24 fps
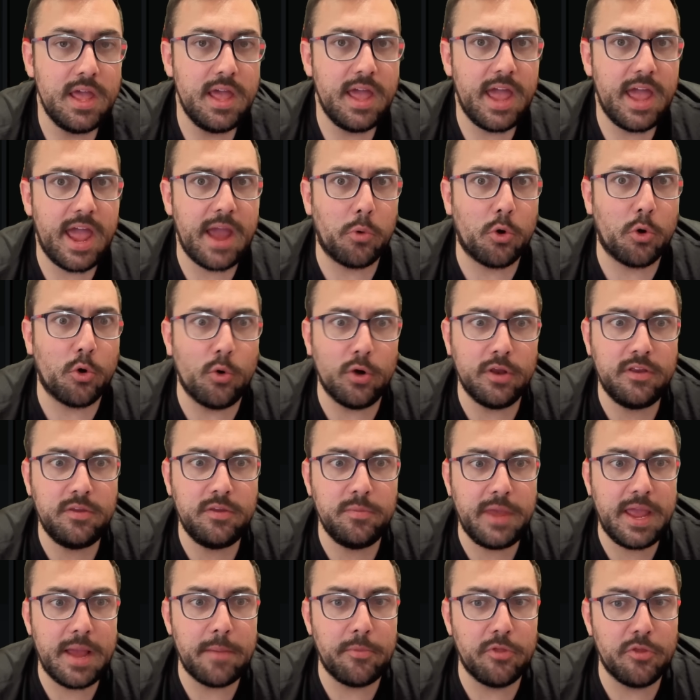And we're going to
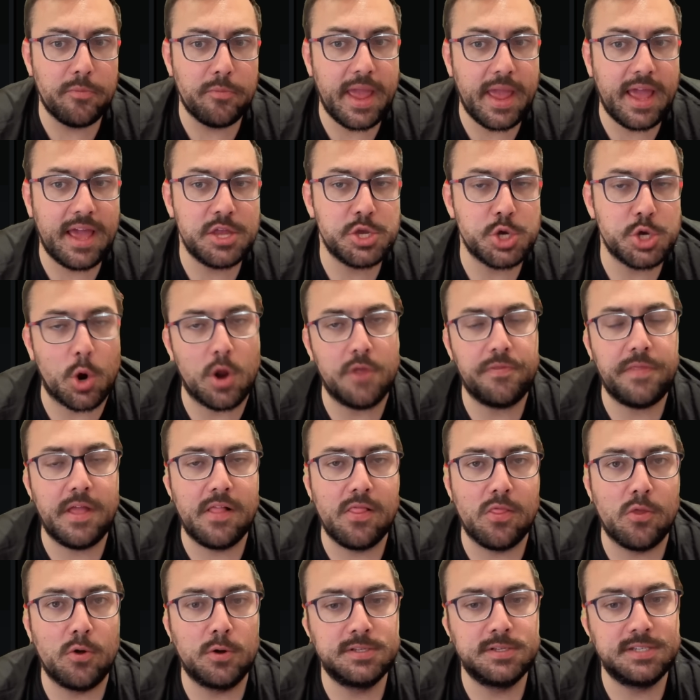be able to make a chart
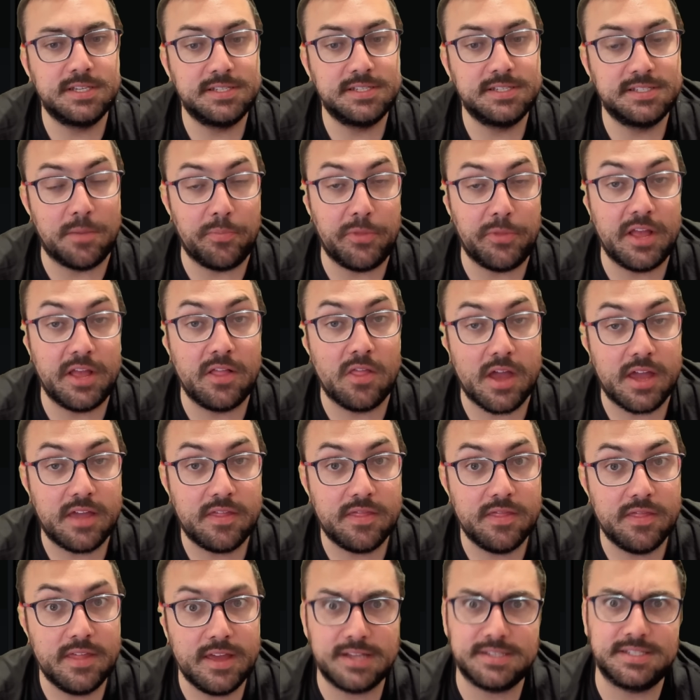that looks something like
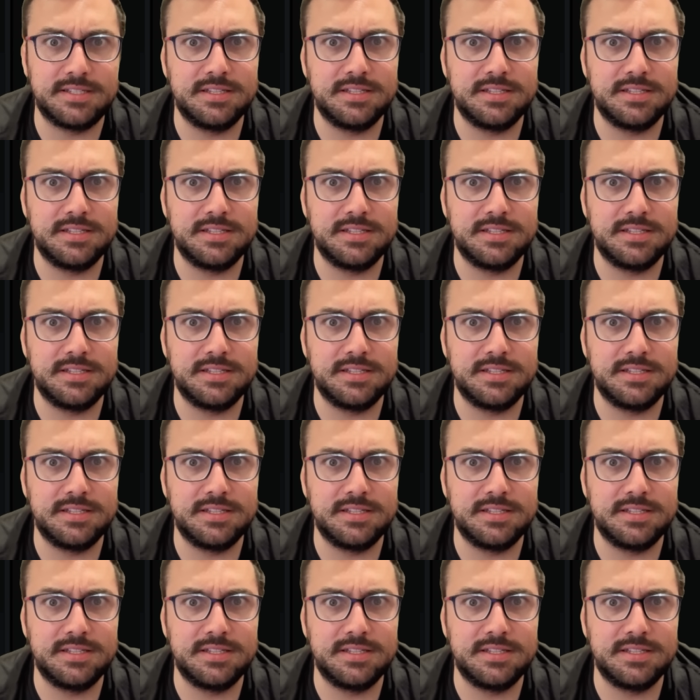this.